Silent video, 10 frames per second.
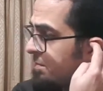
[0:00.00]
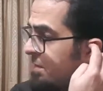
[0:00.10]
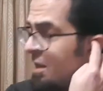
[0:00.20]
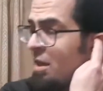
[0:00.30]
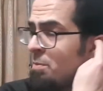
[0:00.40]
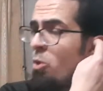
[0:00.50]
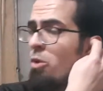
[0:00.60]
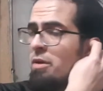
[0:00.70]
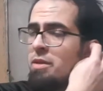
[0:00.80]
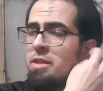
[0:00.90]
a lot
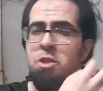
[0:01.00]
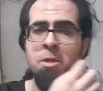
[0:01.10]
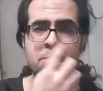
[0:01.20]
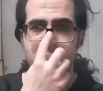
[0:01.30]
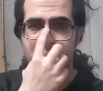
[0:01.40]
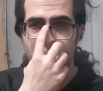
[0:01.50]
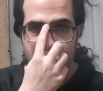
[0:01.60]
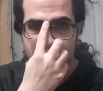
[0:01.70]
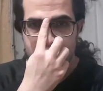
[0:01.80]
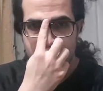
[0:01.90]
more in terms of
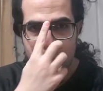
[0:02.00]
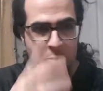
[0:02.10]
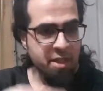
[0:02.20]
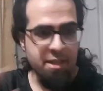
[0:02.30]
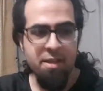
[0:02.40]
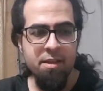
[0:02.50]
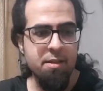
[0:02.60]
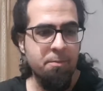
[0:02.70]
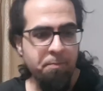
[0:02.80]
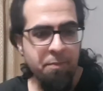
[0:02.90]
what music
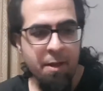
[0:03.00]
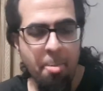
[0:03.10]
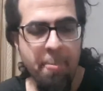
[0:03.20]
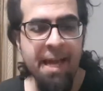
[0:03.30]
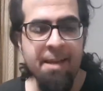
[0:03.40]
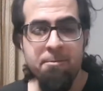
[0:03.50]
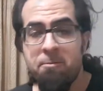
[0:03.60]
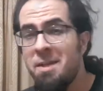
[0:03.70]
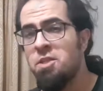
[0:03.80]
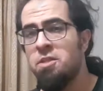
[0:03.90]
and
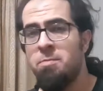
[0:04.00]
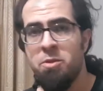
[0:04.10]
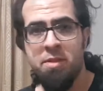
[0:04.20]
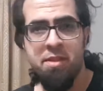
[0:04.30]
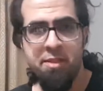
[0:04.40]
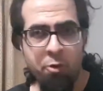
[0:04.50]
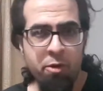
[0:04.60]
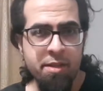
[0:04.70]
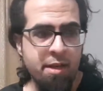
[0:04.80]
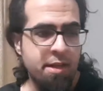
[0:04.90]
French music
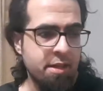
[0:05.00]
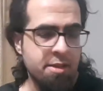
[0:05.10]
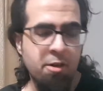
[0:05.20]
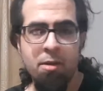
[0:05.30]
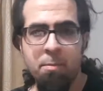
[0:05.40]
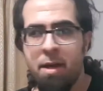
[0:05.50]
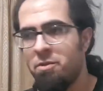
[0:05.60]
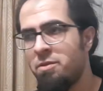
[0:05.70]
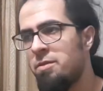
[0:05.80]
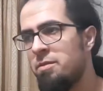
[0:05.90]
storytelling is all
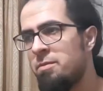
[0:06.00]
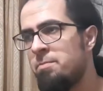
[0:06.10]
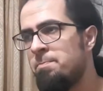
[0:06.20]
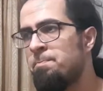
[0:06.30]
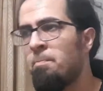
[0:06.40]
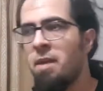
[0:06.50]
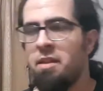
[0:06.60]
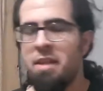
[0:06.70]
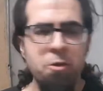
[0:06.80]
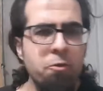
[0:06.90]
about.
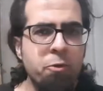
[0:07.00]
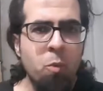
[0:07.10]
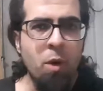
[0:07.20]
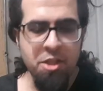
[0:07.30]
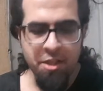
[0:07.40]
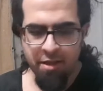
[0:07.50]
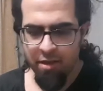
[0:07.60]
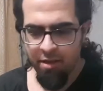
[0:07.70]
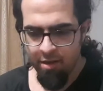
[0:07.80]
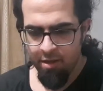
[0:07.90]
Thank you for
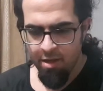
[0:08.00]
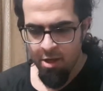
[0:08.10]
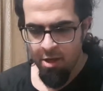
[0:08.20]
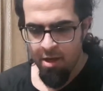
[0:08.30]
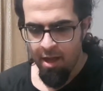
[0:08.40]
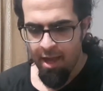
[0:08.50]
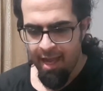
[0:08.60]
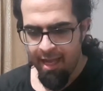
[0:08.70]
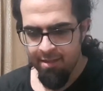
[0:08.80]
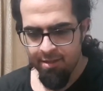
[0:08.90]
watching,
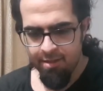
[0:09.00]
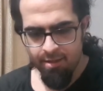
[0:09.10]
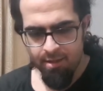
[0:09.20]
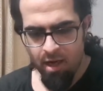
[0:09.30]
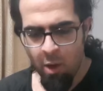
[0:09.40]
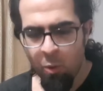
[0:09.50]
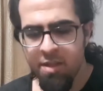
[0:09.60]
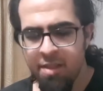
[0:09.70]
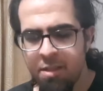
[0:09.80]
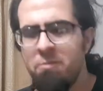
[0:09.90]
and I will
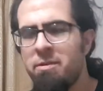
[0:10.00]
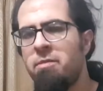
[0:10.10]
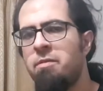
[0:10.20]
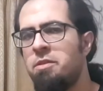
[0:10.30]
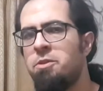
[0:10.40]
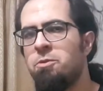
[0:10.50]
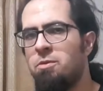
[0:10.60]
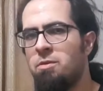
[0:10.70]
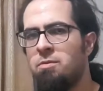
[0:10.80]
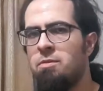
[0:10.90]
see you very, very soon,
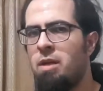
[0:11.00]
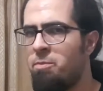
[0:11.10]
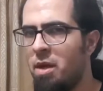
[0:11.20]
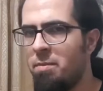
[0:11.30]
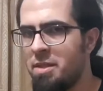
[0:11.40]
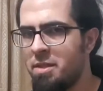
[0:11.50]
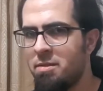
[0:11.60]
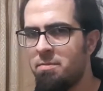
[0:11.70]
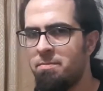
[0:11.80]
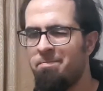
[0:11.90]
I promise,
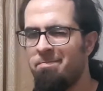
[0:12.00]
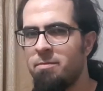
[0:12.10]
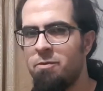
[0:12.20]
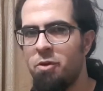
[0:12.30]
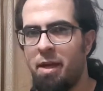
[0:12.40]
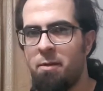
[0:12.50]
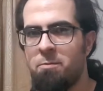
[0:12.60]
for now.